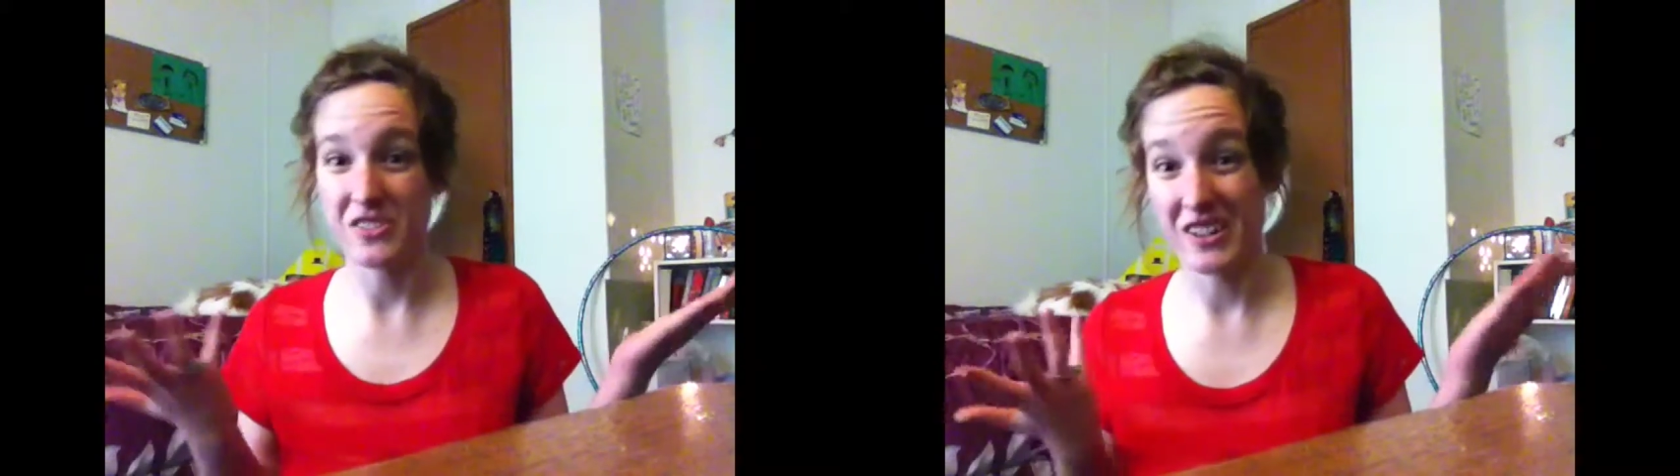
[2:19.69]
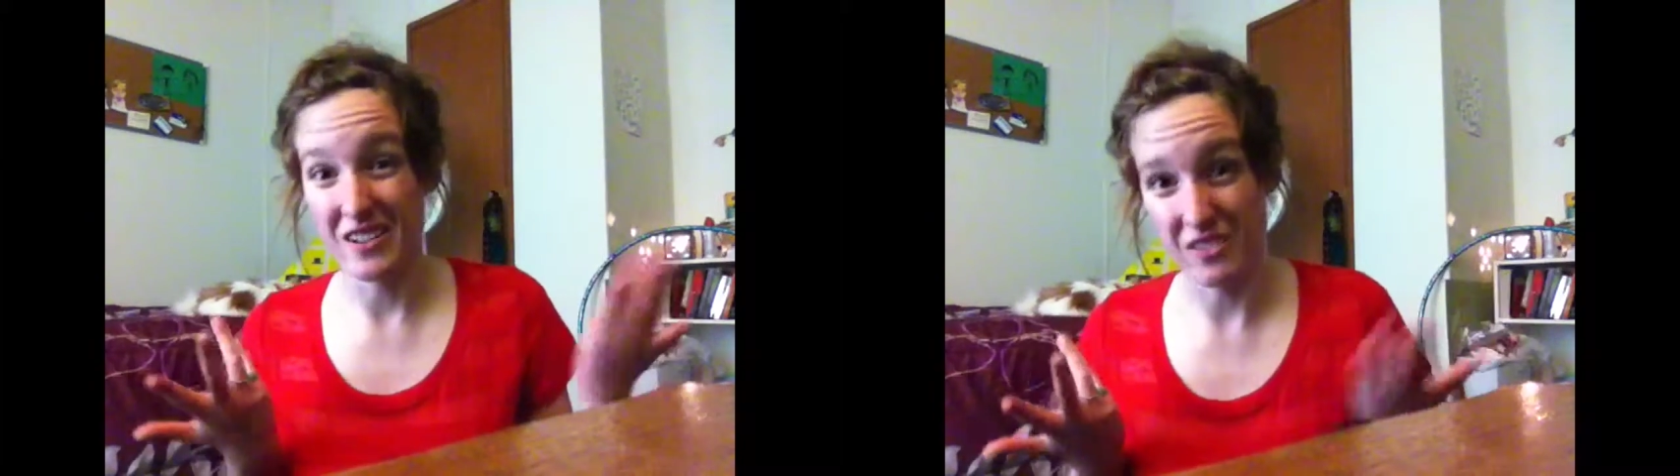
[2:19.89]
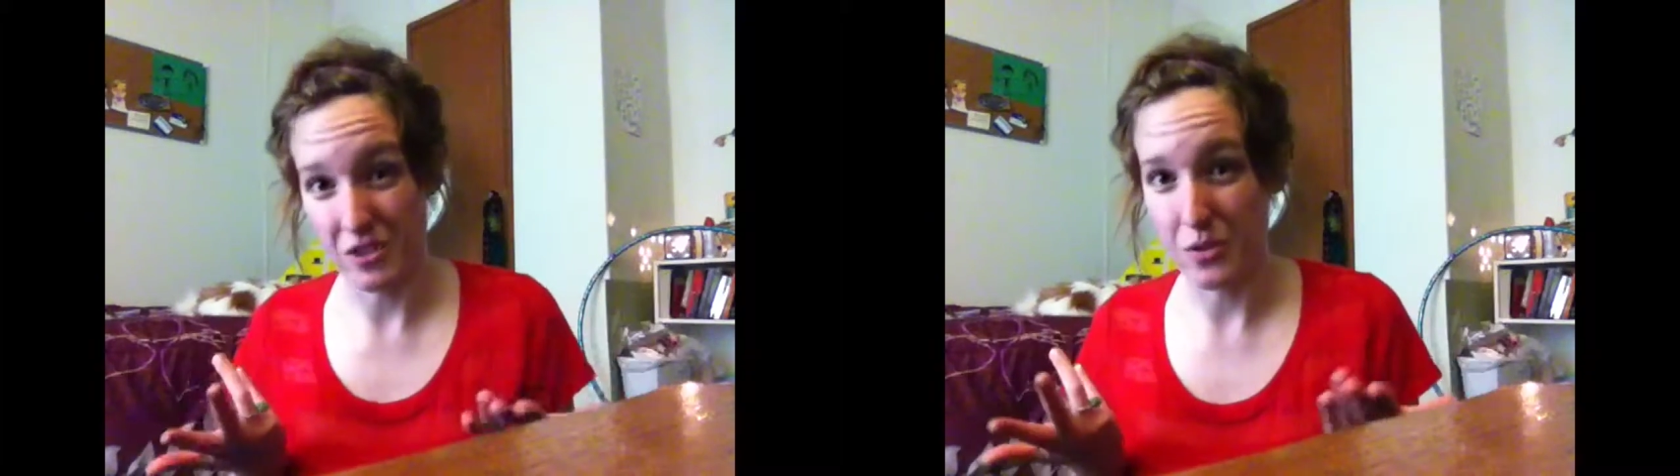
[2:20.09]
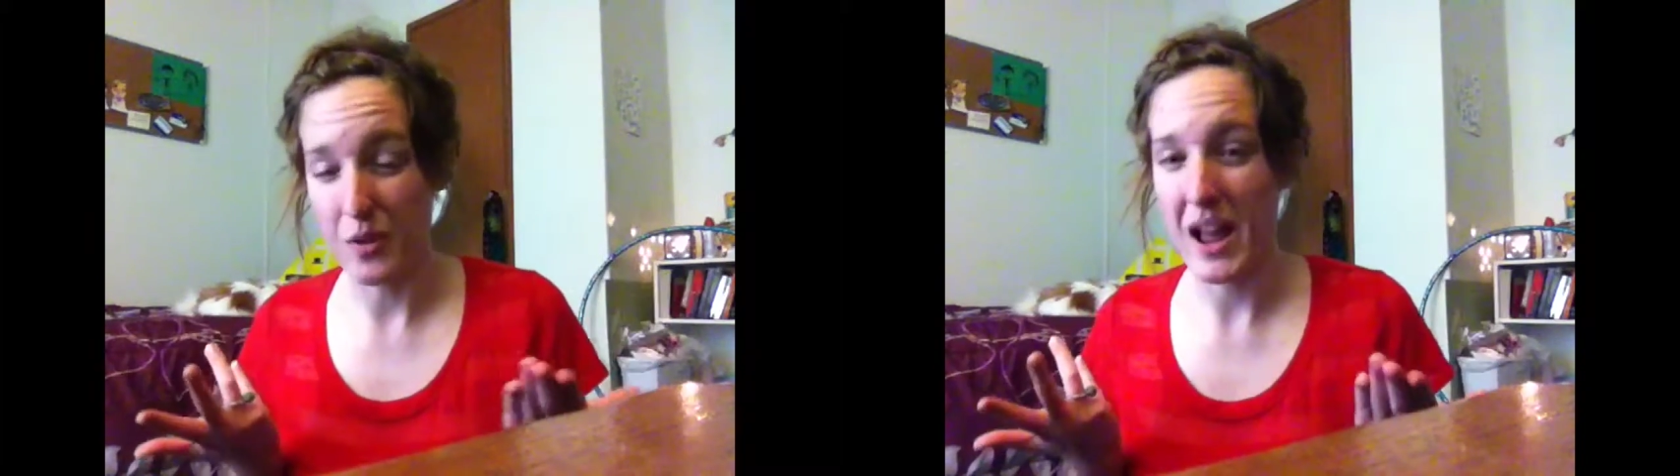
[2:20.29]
Do any of you